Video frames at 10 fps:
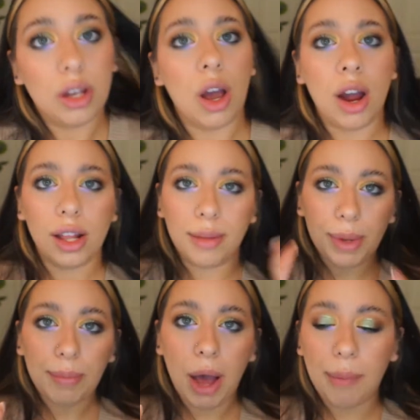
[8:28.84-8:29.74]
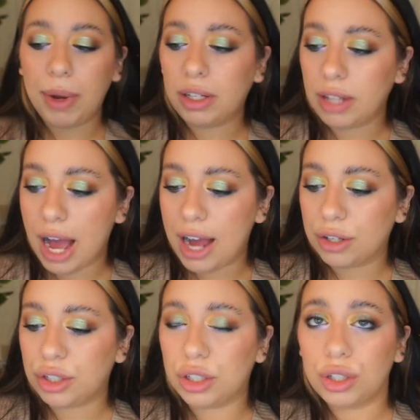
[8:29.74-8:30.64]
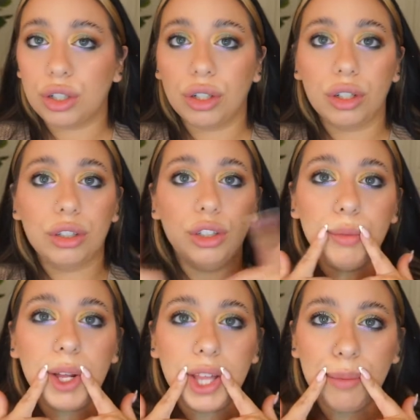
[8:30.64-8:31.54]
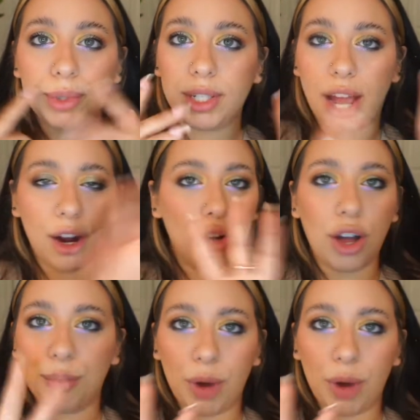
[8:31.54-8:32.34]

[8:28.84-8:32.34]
Alright, let me pop on a lash, do my lips, and I'll come